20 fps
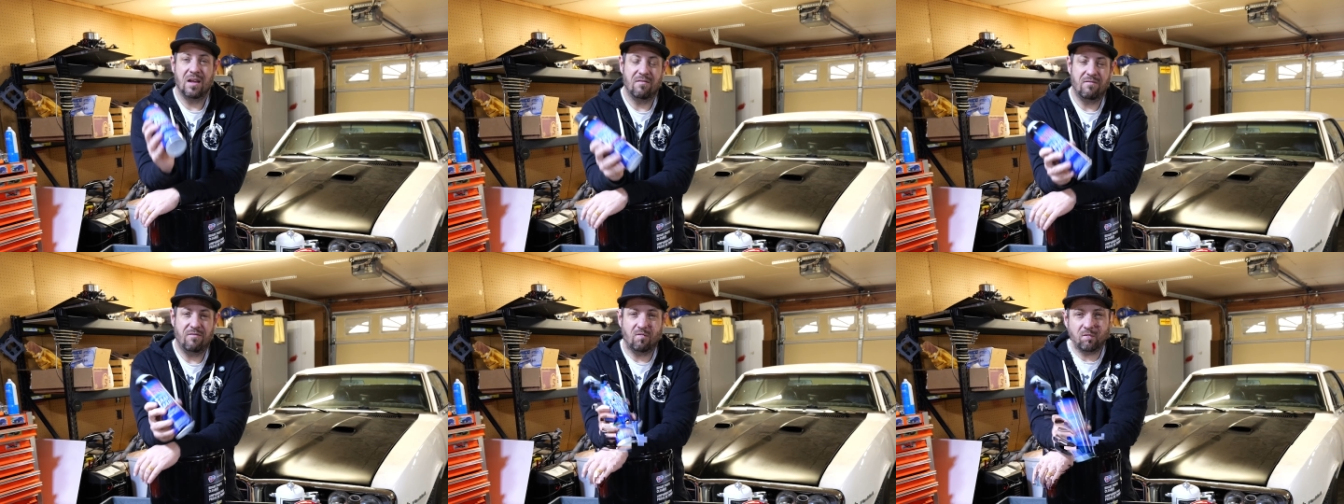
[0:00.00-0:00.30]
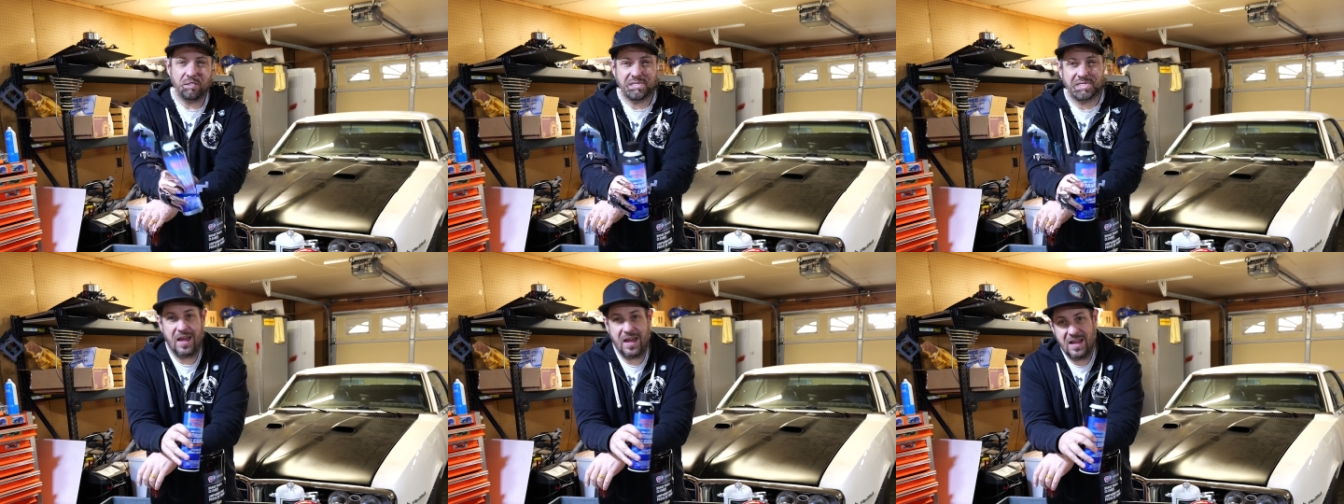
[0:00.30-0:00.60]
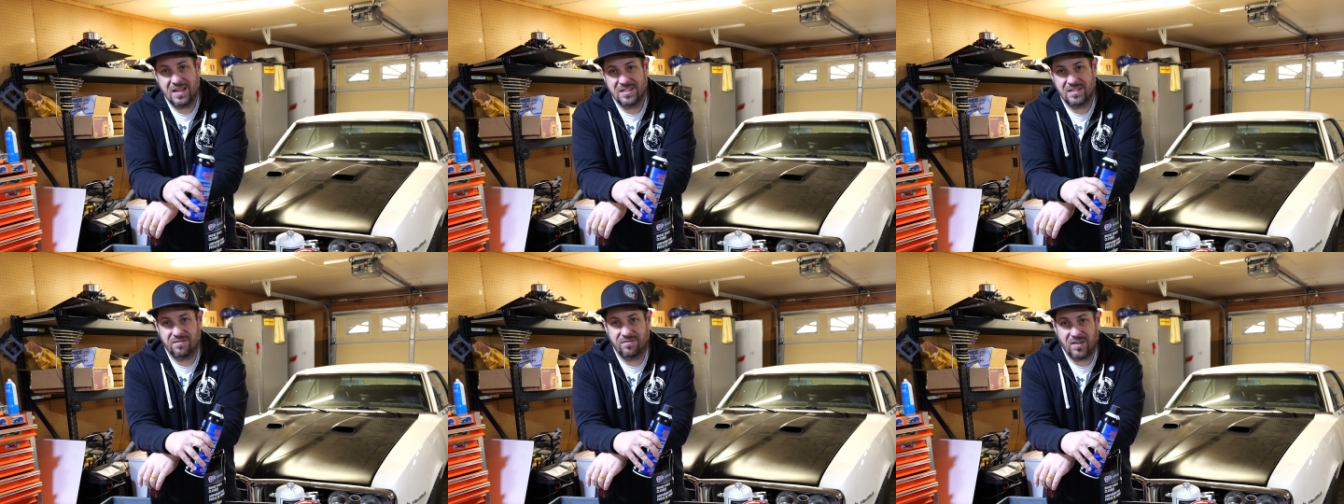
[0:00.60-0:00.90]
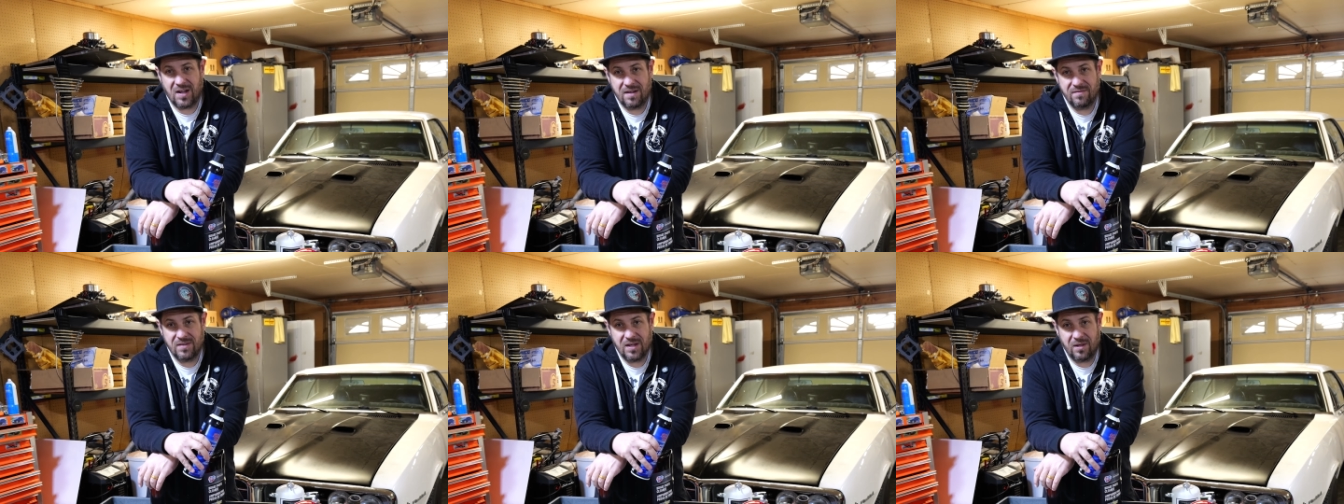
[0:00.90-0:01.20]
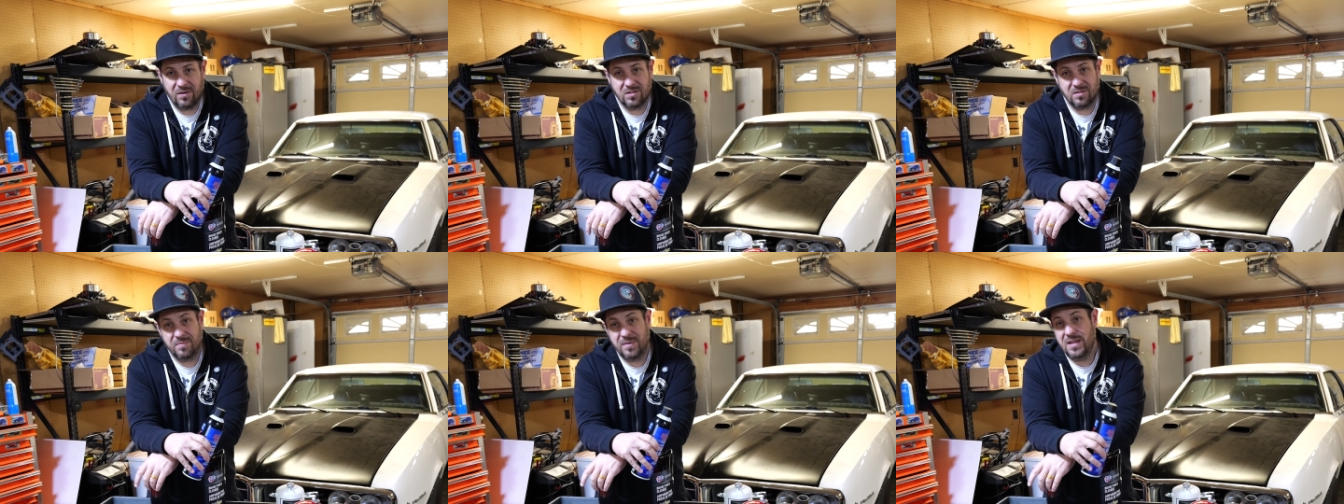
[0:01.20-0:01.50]
40 cans at
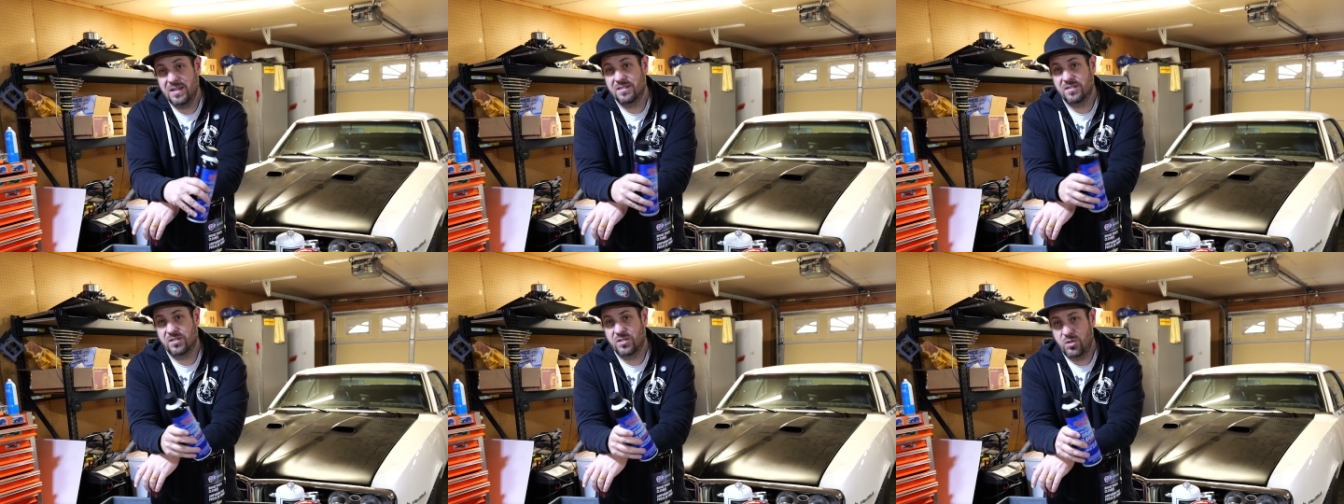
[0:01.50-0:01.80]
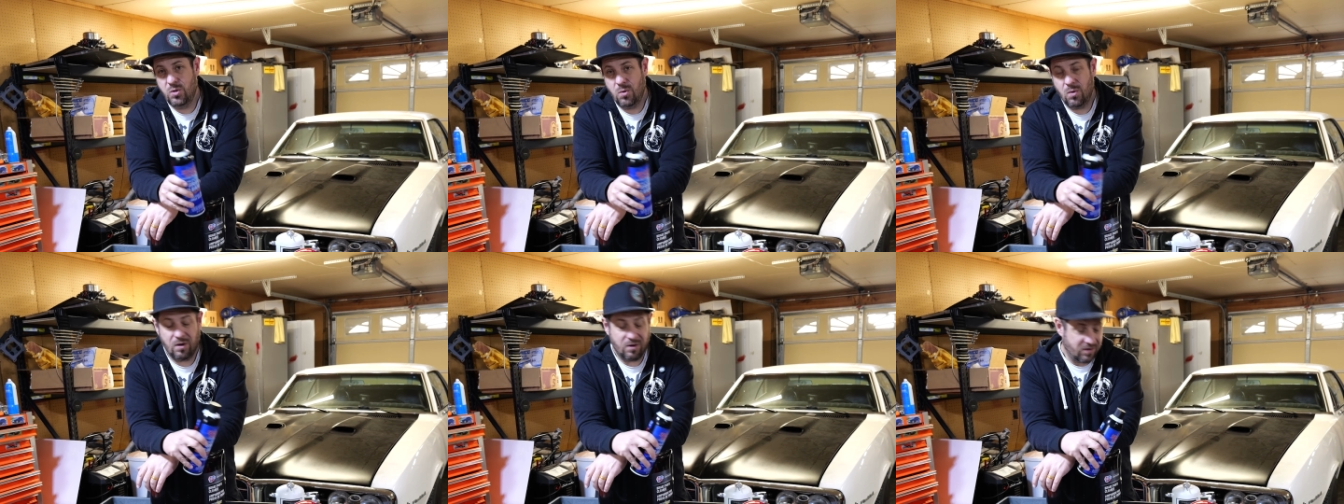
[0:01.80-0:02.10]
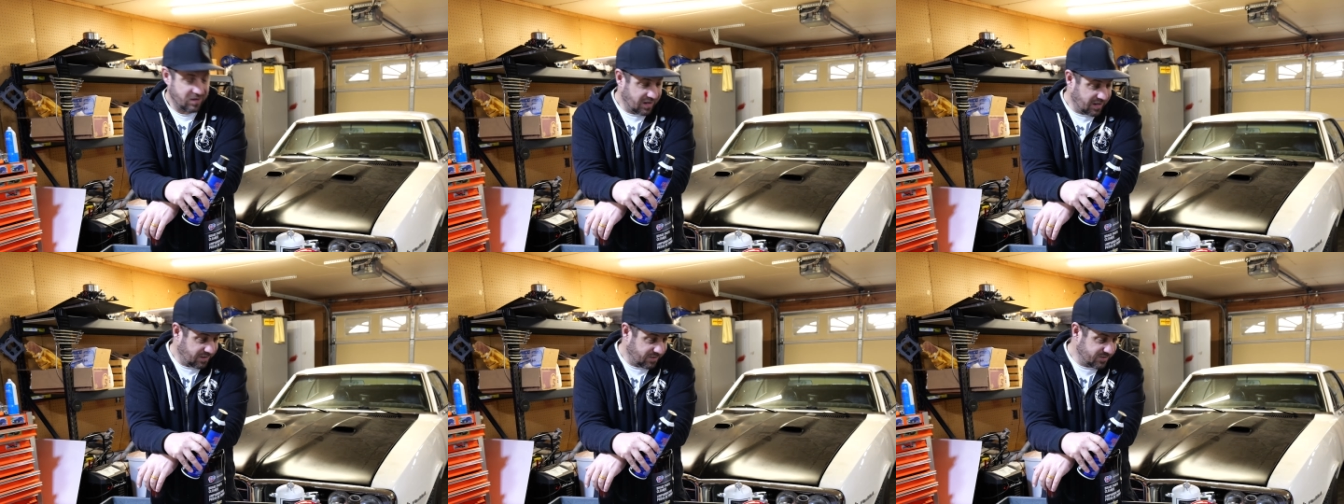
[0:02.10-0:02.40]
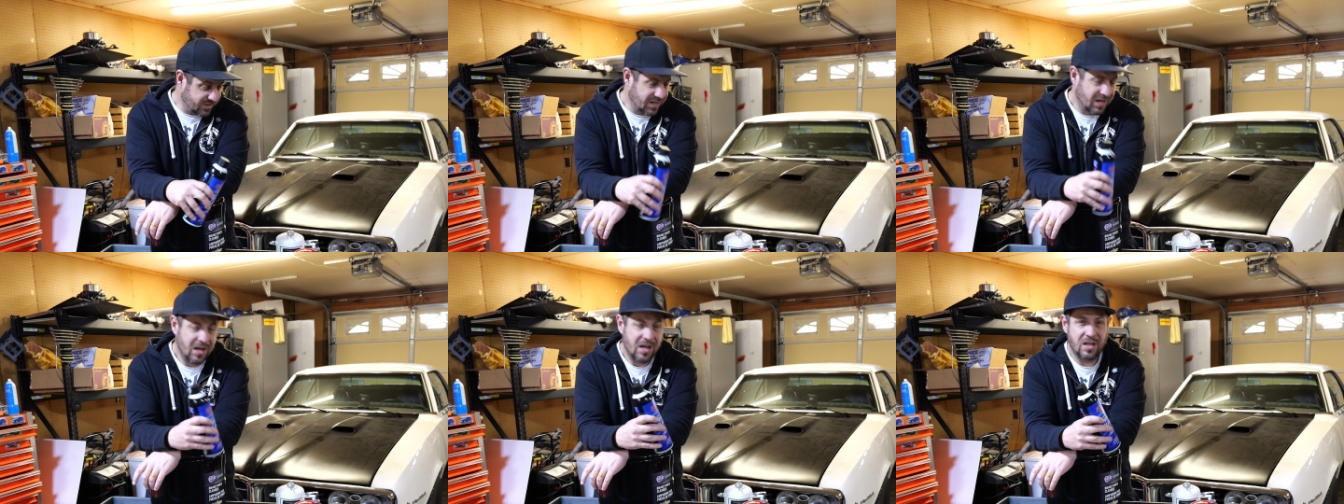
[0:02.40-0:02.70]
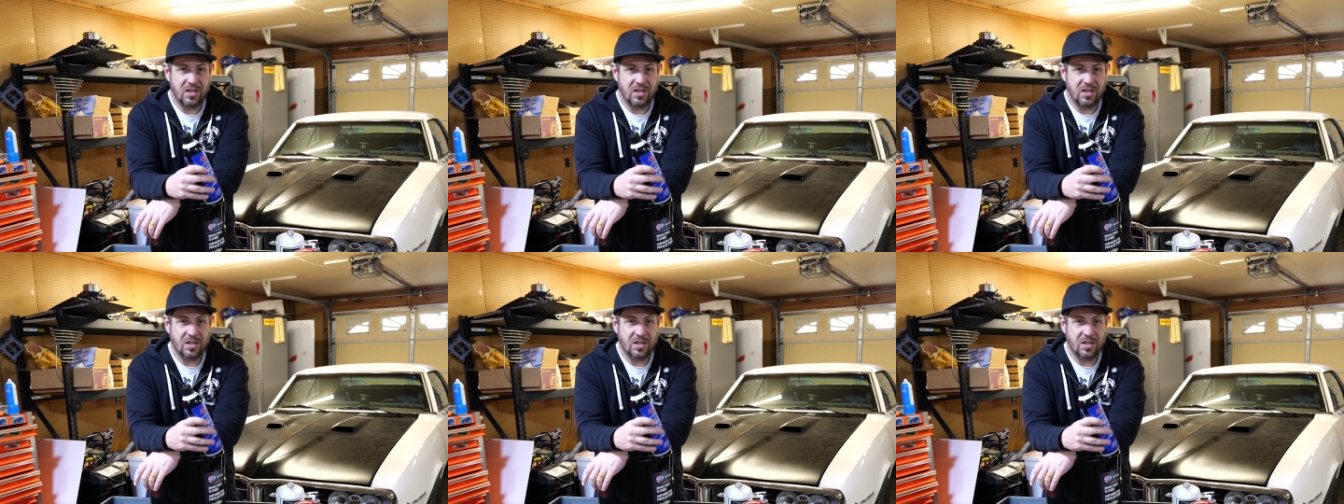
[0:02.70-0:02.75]
$5 a piece is $200,